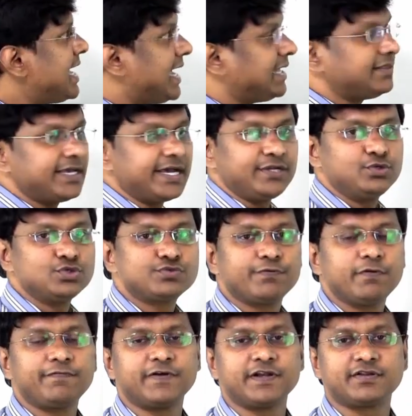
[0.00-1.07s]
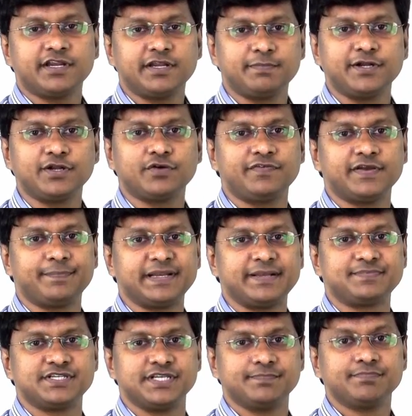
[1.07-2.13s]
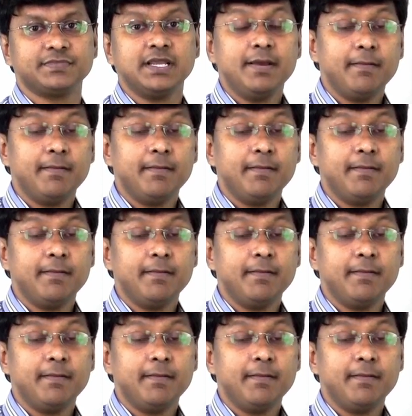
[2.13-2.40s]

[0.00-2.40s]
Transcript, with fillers: and they are useful for treatment of epilepsy.